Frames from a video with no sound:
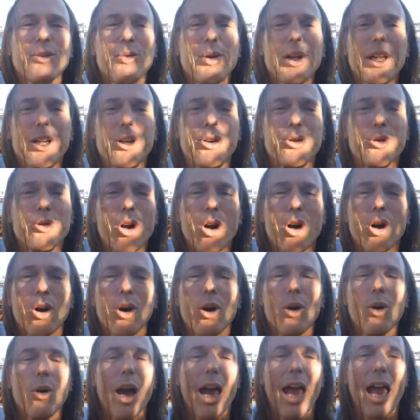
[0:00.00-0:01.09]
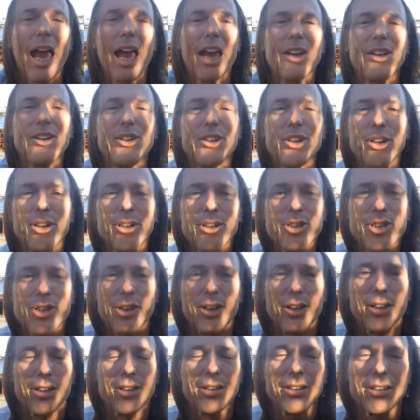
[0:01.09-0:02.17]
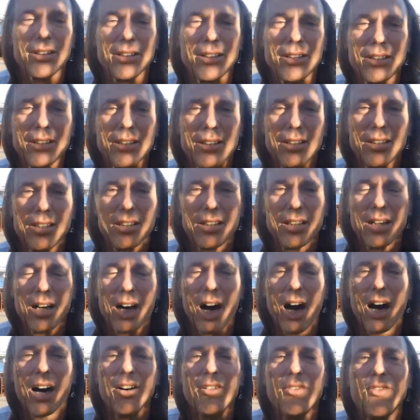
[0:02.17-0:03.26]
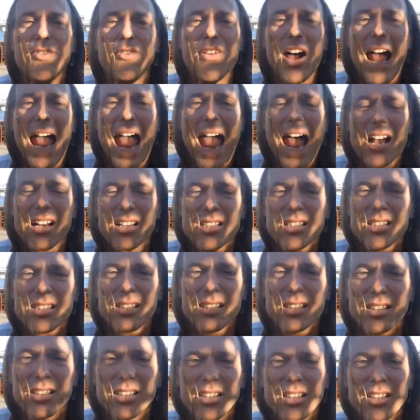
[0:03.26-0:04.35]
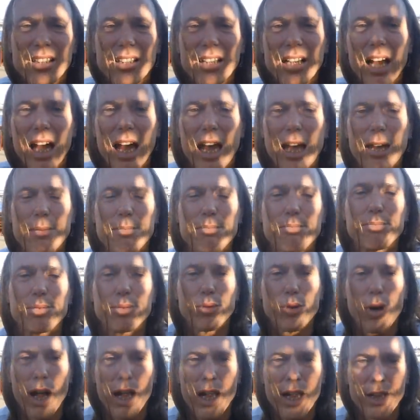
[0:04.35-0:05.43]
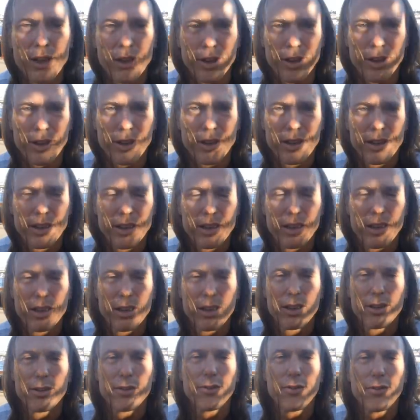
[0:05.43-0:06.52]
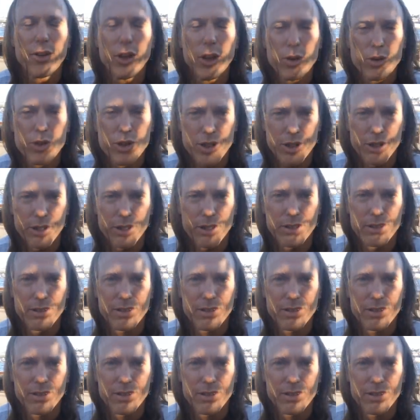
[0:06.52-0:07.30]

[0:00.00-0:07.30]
we grow and nurture a vast and brighter future.